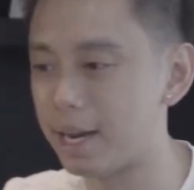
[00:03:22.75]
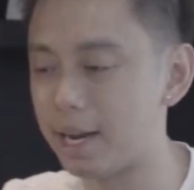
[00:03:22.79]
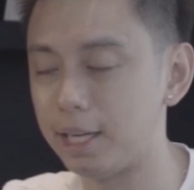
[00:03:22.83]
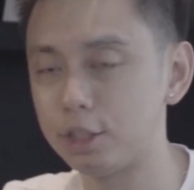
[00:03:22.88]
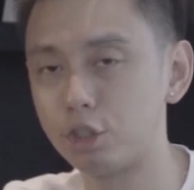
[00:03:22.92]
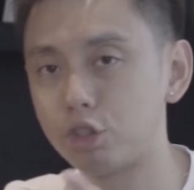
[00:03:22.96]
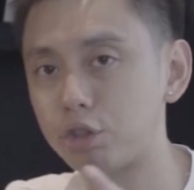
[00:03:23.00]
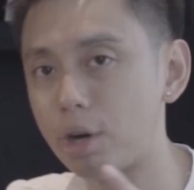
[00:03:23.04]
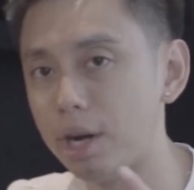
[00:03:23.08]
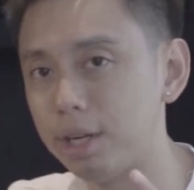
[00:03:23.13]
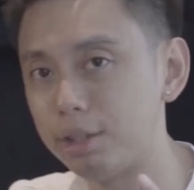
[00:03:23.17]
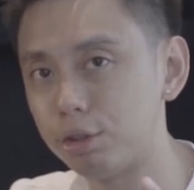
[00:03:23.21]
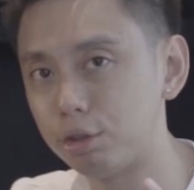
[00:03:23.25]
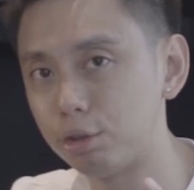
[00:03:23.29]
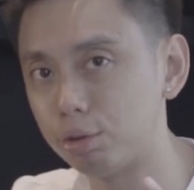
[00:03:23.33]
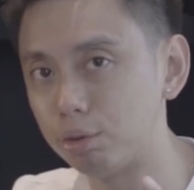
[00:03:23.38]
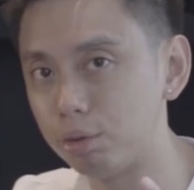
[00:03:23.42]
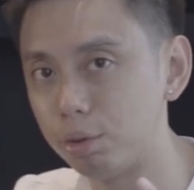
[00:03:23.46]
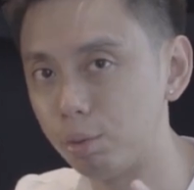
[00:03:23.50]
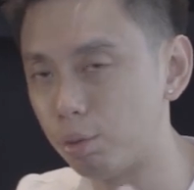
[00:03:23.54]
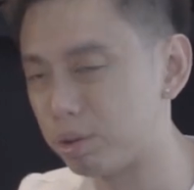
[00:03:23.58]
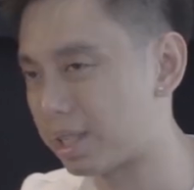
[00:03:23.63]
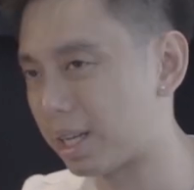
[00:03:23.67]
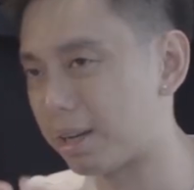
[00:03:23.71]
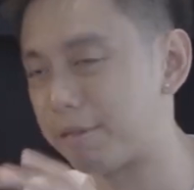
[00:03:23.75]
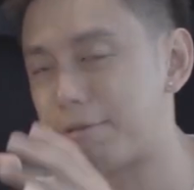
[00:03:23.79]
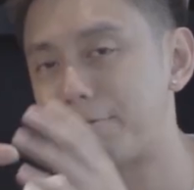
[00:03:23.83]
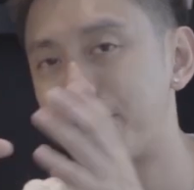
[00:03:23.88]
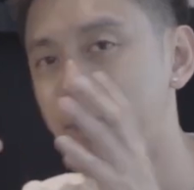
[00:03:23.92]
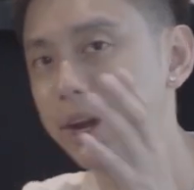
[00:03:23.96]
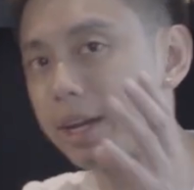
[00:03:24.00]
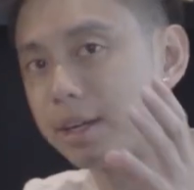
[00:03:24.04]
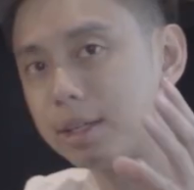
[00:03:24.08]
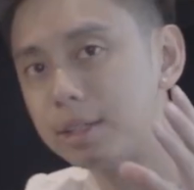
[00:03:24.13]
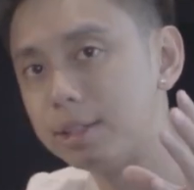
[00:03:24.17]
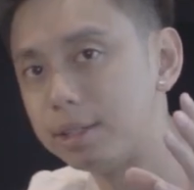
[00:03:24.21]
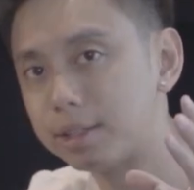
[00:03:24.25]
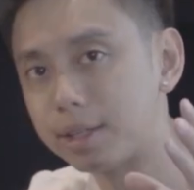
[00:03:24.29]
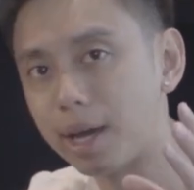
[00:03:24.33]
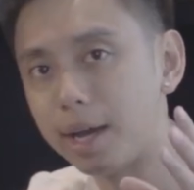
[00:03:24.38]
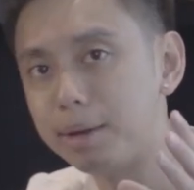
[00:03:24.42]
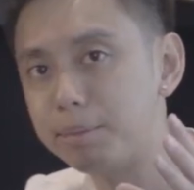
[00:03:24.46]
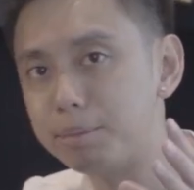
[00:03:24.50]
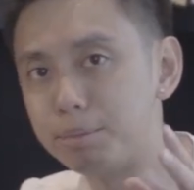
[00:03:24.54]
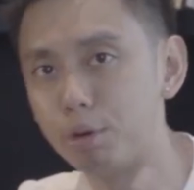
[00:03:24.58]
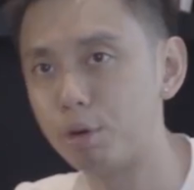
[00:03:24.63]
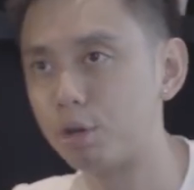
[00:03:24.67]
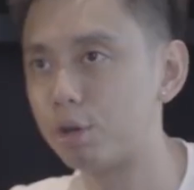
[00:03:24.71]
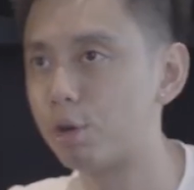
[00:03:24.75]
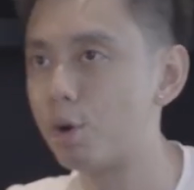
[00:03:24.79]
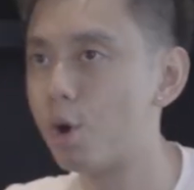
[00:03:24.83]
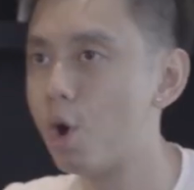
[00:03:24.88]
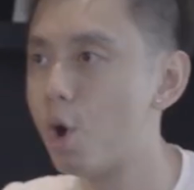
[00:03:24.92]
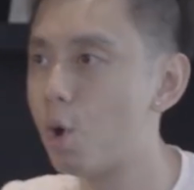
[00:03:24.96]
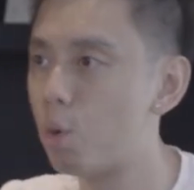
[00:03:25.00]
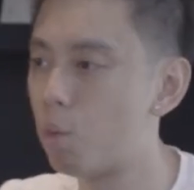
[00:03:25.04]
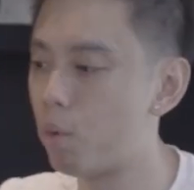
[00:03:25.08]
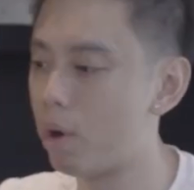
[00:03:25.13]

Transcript: and I tried to, it was like a Frankenstein book